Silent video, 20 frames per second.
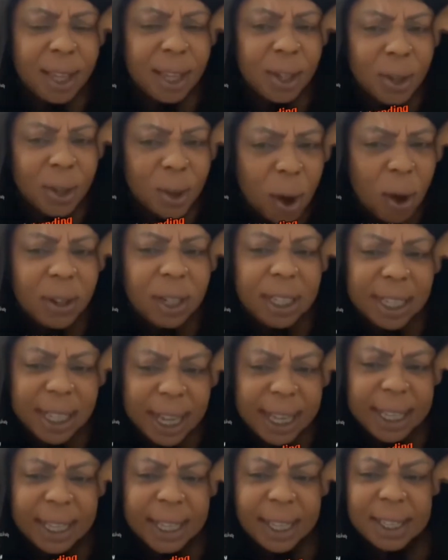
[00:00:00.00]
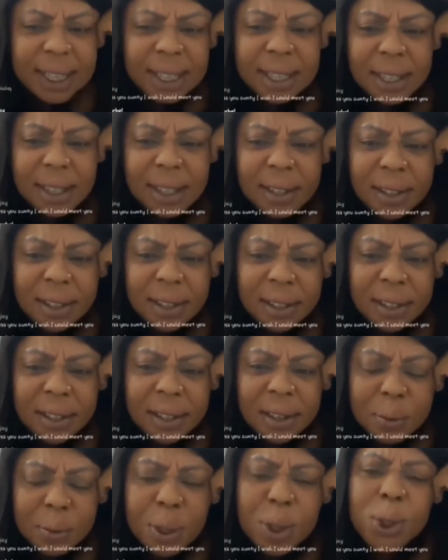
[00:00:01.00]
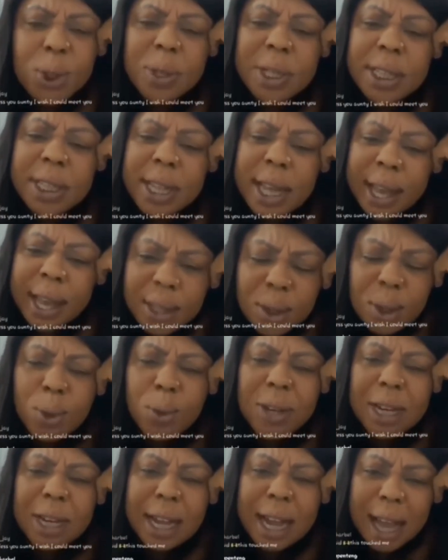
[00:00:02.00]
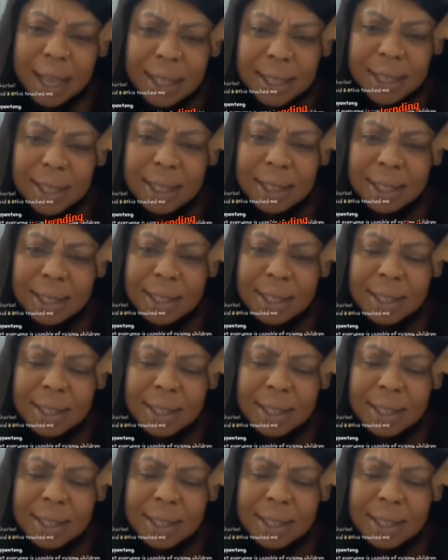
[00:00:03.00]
And young ladies, we should learn to cut